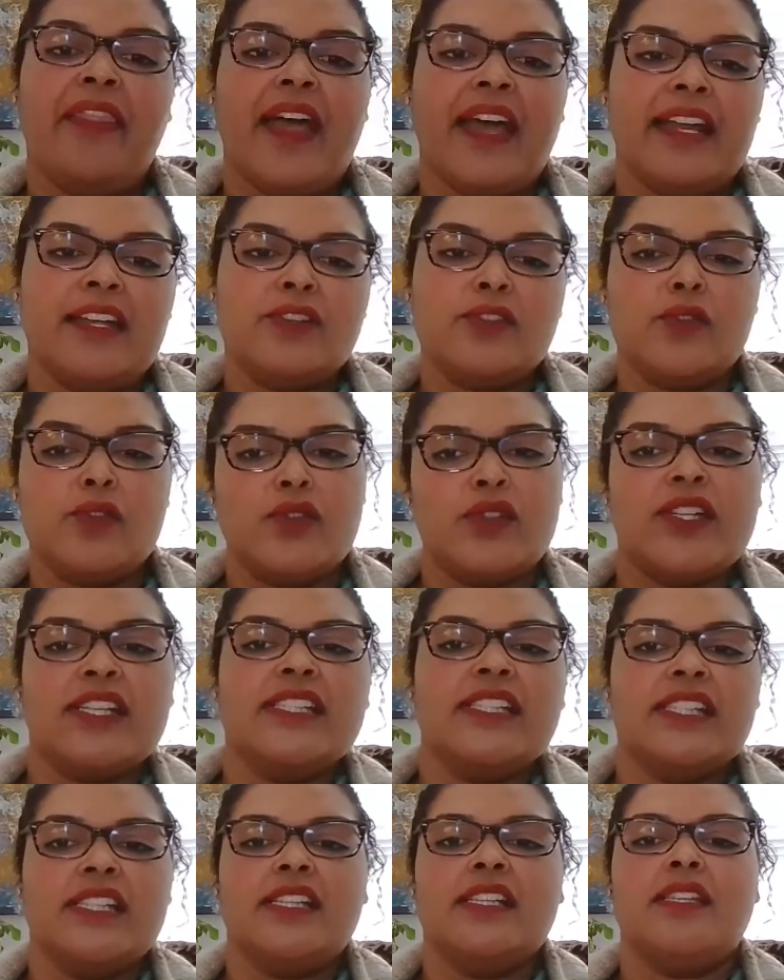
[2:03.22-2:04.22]
that is also
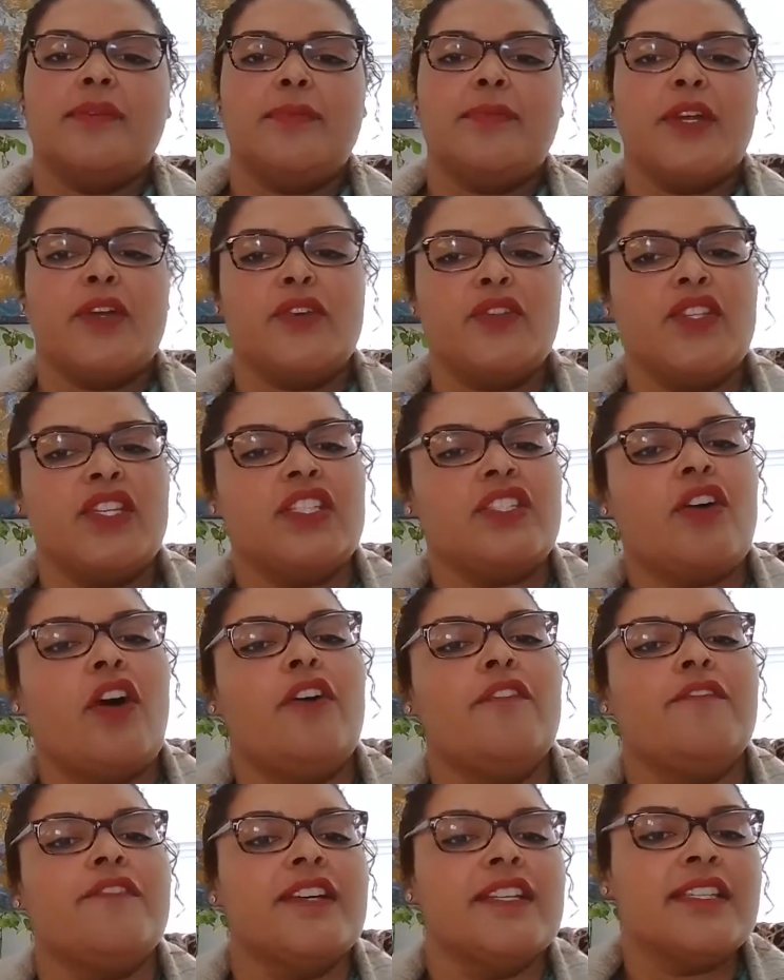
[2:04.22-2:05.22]
considered the process
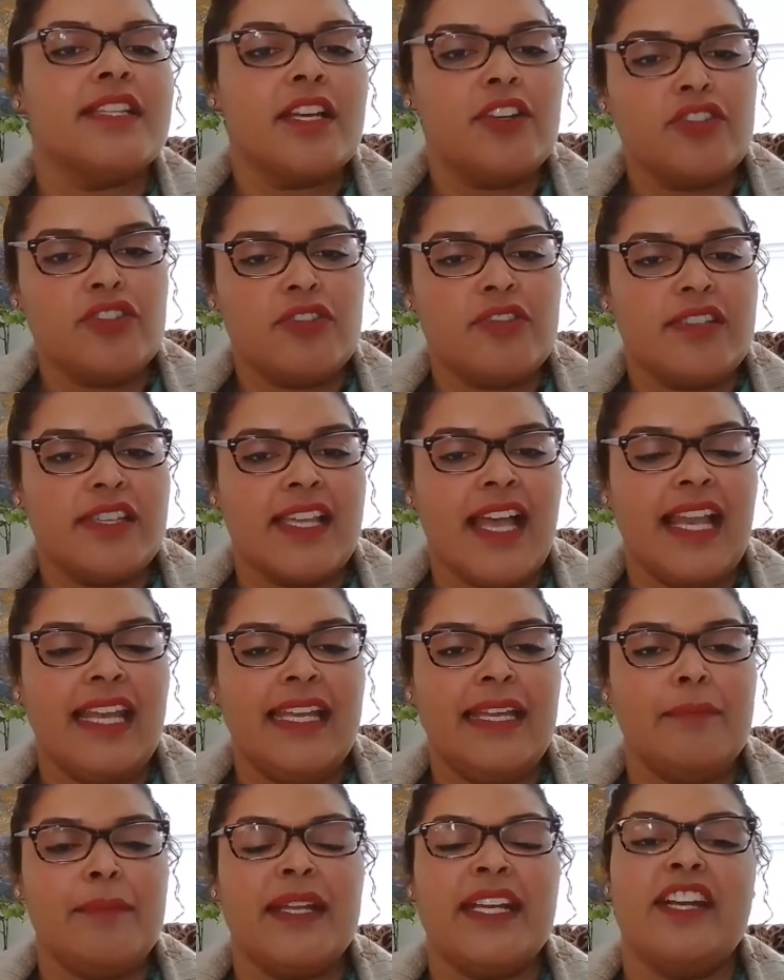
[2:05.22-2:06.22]
of social
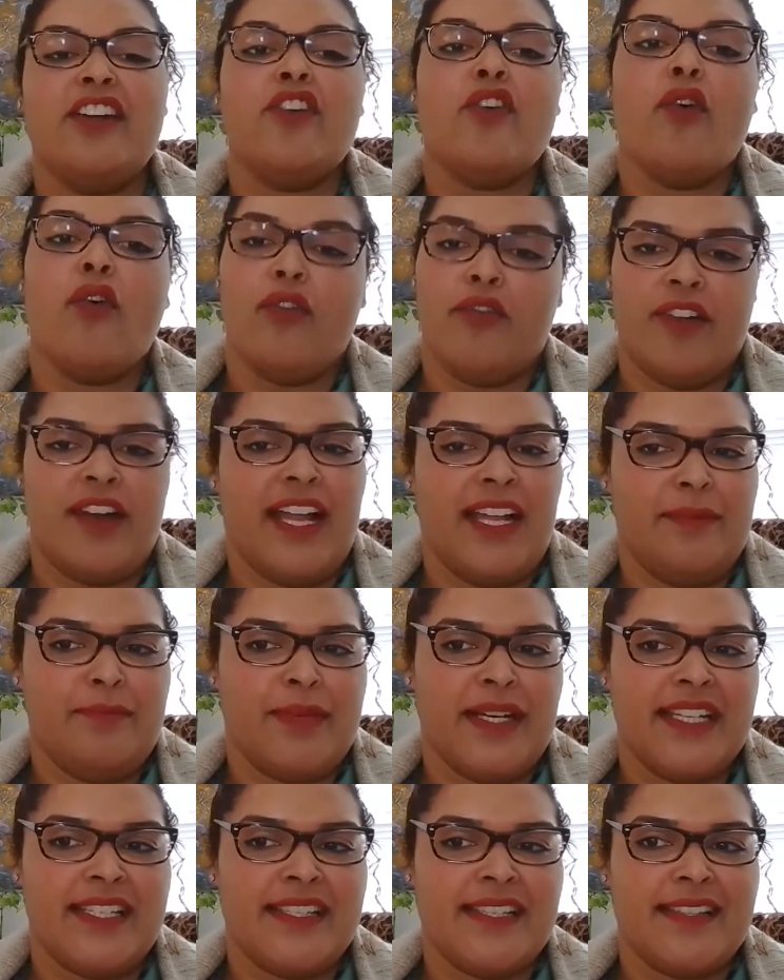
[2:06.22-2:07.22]
selling, but in an offline
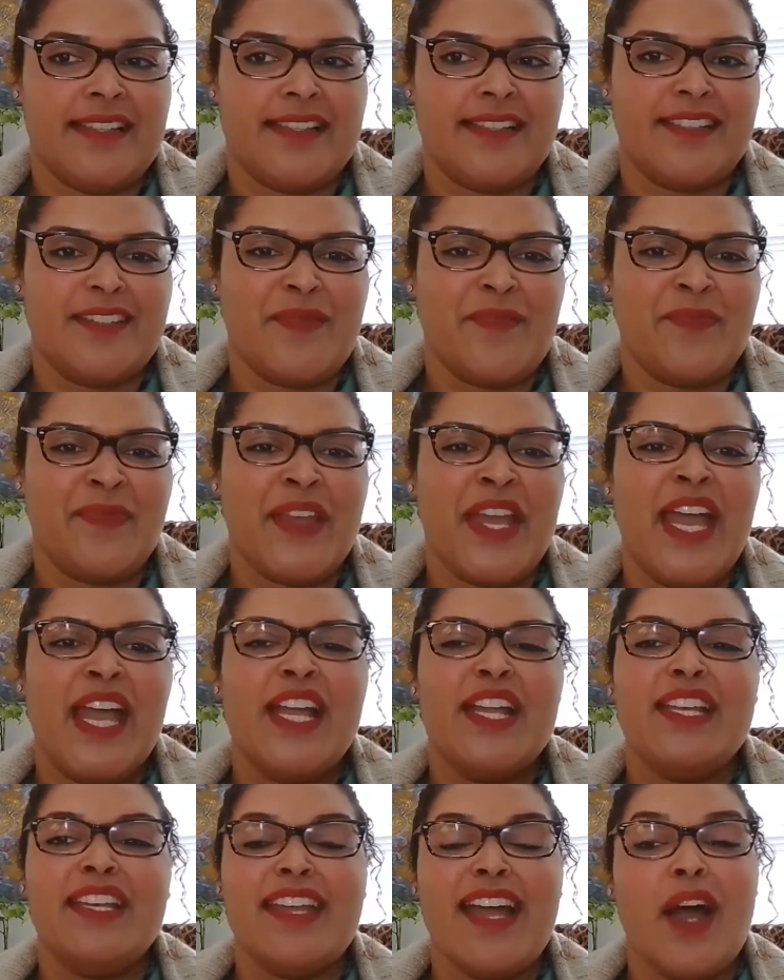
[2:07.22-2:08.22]
basis.
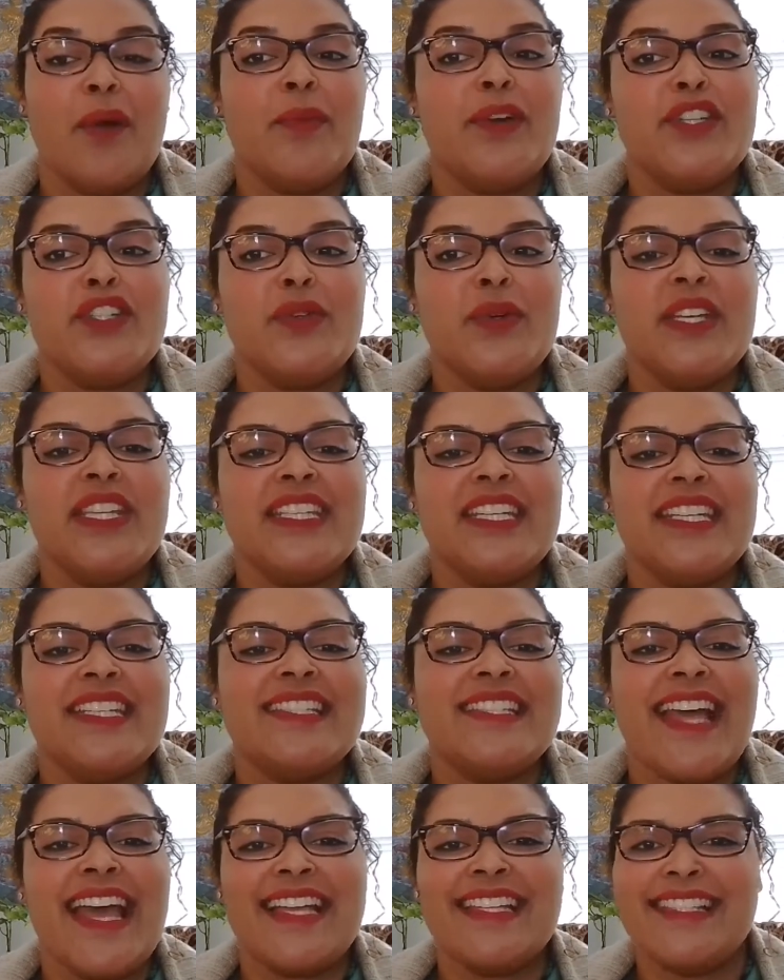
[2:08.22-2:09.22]
Now we're doing the
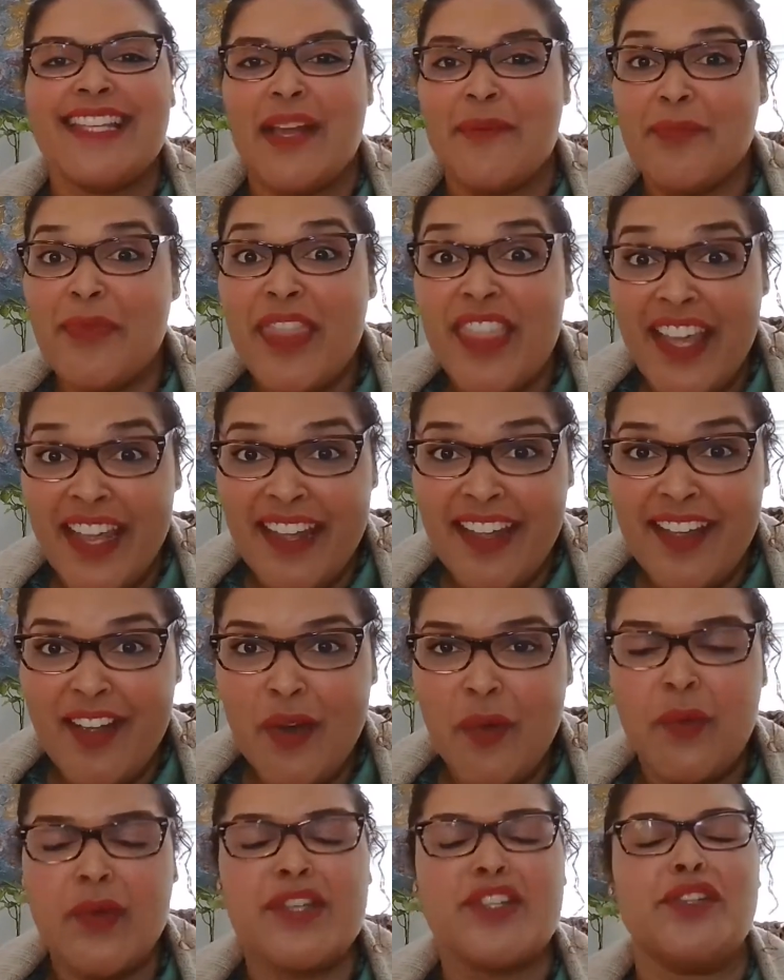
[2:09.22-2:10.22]
exact same thing.
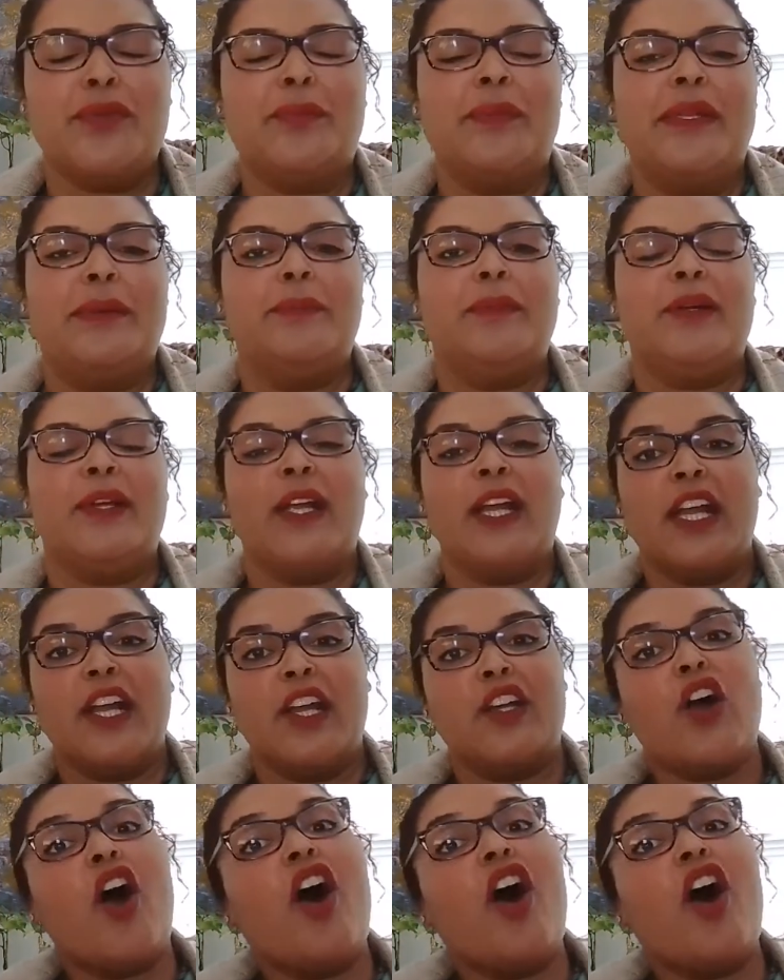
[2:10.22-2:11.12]
We're simply bringing it